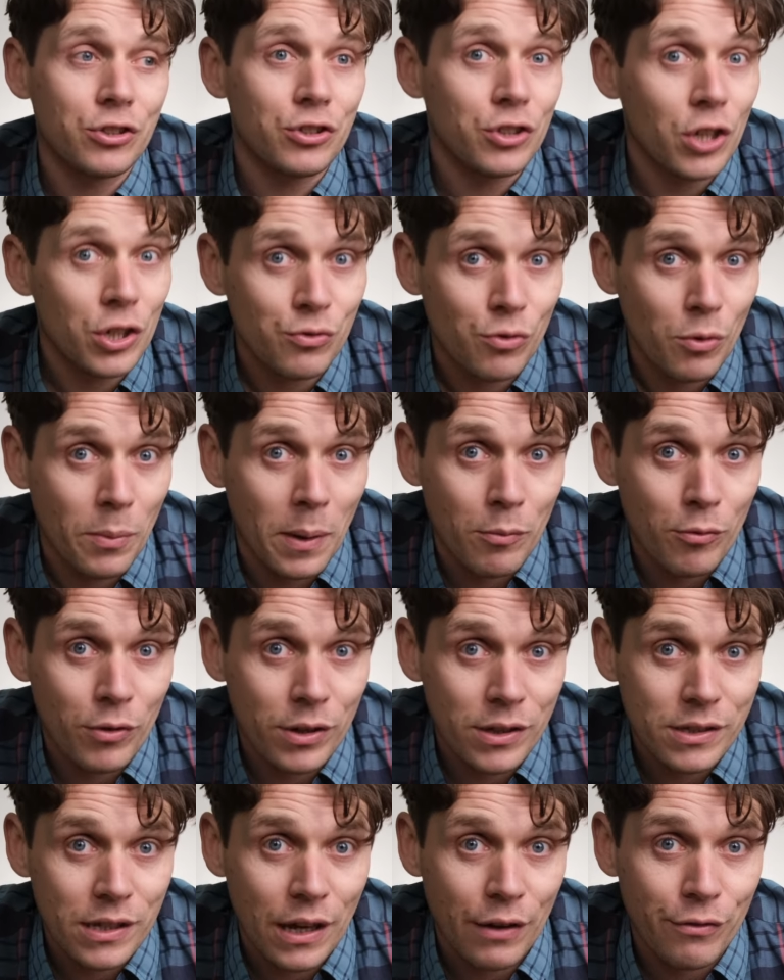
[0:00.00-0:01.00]
Just
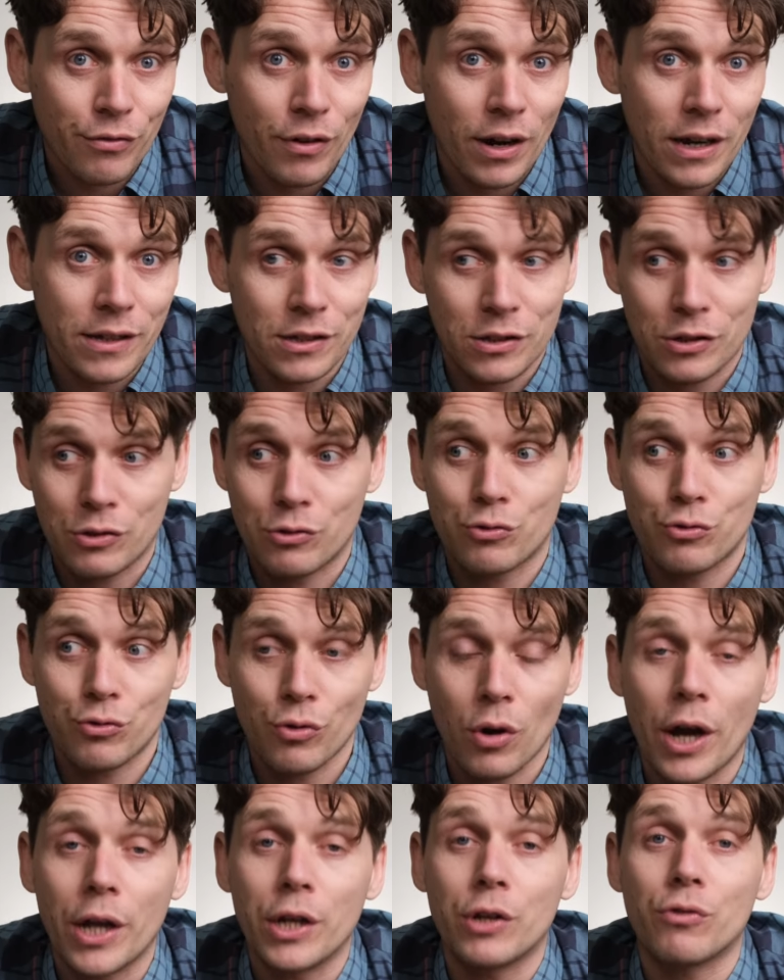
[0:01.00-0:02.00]
remembering set phrases and
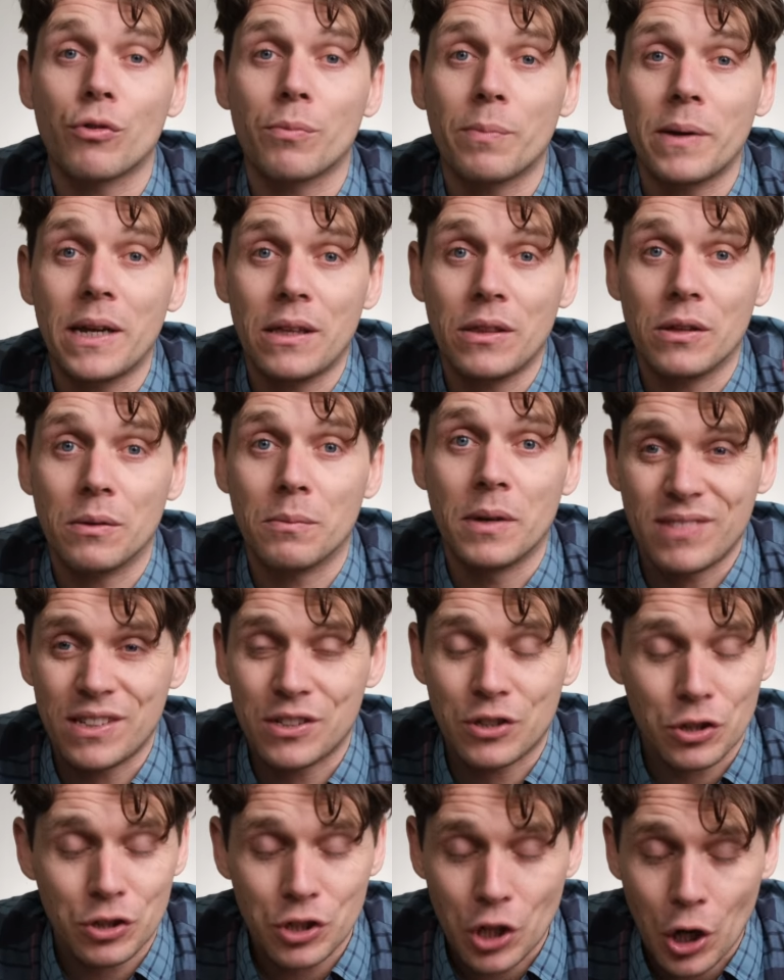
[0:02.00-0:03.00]
trying to repeat them
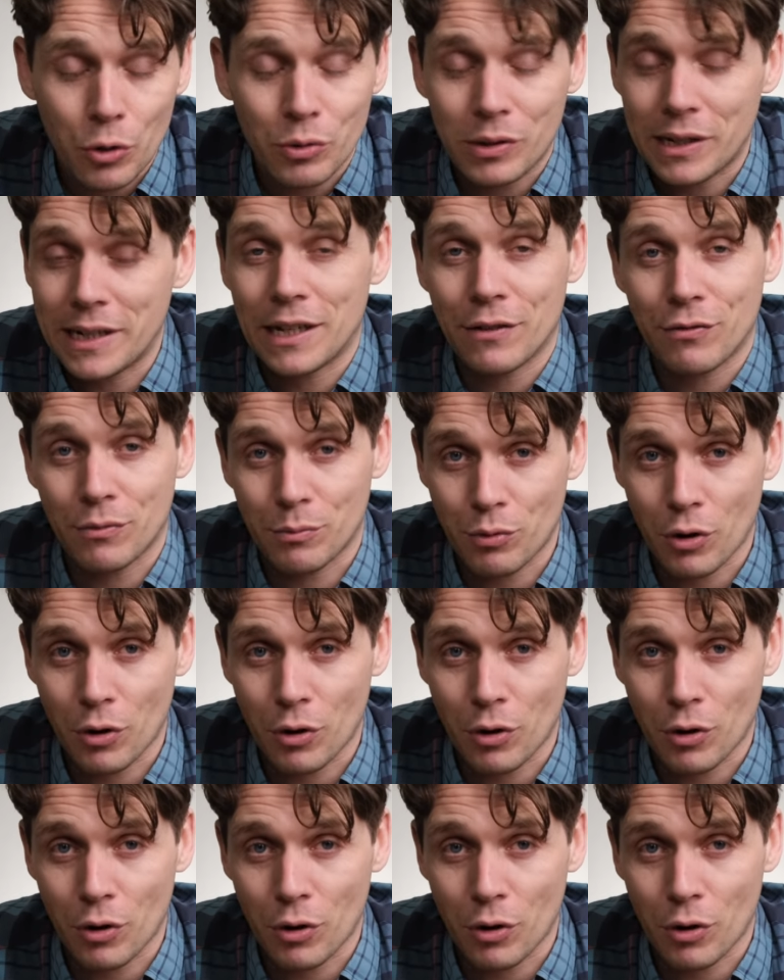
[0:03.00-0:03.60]
is a totally different